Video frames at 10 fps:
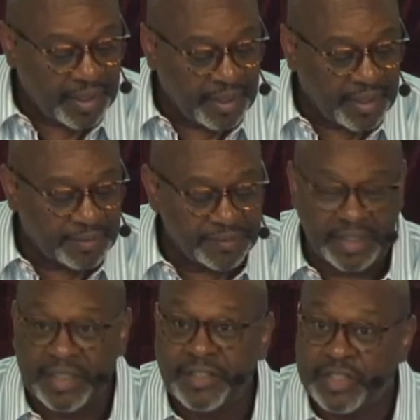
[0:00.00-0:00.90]
and
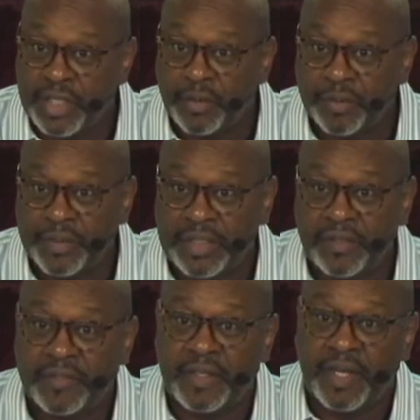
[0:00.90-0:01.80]
he shared with me,
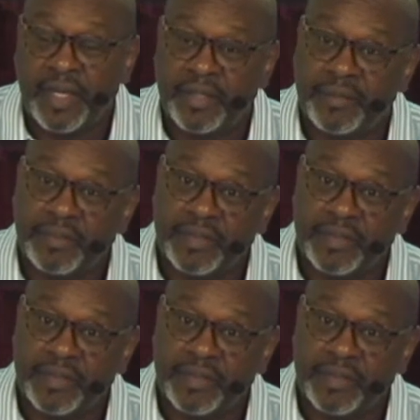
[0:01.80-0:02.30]
he said, hey,